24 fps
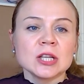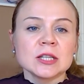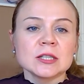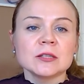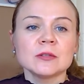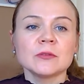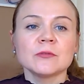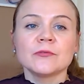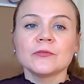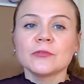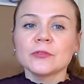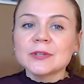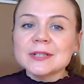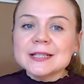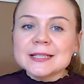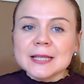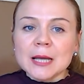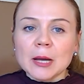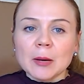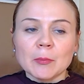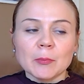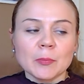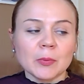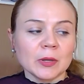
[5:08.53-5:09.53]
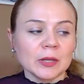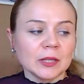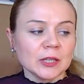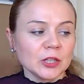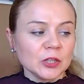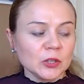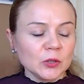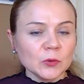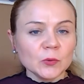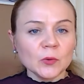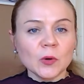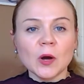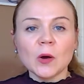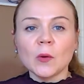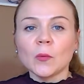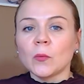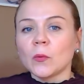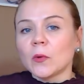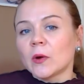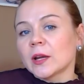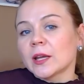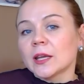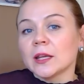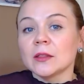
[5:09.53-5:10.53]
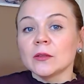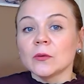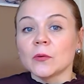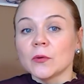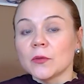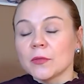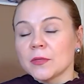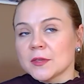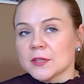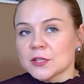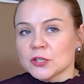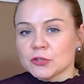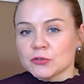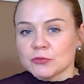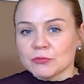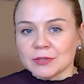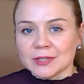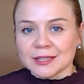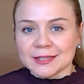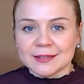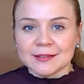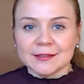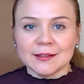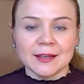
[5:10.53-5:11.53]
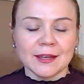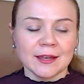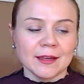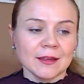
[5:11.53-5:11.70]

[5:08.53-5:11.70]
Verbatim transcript: So for example, you are walking on the street